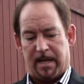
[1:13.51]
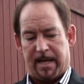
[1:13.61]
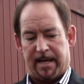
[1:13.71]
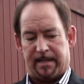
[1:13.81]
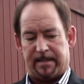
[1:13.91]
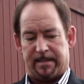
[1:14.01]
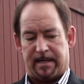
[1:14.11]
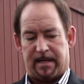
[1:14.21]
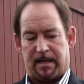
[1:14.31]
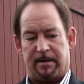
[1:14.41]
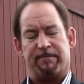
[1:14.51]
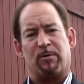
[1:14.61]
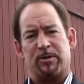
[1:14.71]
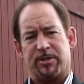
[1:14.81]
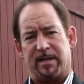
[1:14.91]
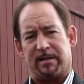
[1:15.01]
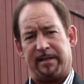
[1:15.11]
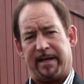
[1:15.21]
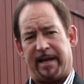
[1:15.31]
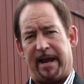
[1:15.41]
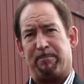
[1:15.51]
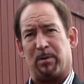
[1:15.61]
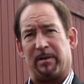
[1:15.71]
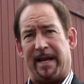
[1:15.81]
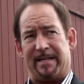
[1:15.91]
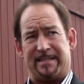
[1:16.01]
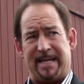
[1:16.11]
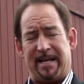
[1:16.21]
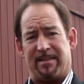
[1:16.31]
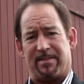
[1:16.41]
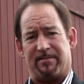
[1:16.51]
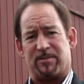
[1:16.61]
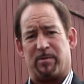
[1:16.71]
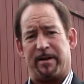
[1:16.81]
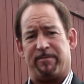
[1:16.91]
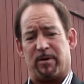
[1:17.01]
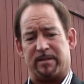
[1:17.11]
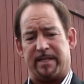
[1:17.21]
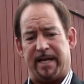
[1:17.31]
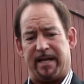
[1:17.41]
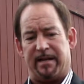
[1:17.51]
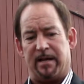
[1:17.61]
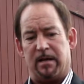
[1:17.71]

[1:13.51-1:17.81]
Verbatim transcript: And uh, unfortunately, April 18th of 2014,